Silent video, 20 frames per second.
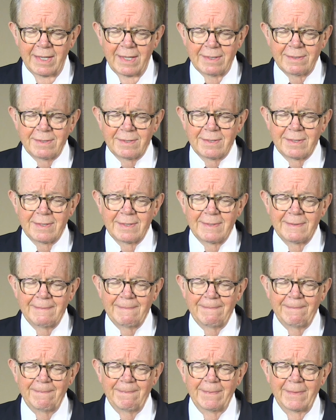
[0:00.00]
this
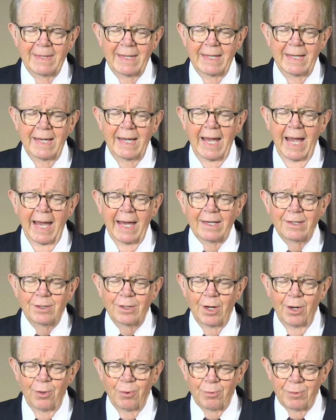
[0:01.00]
and
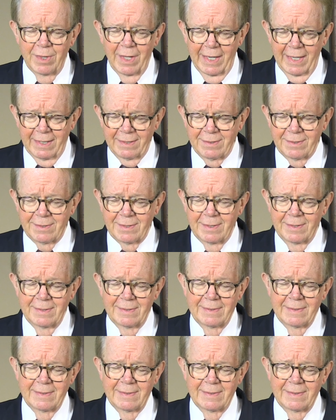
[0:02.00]
know this.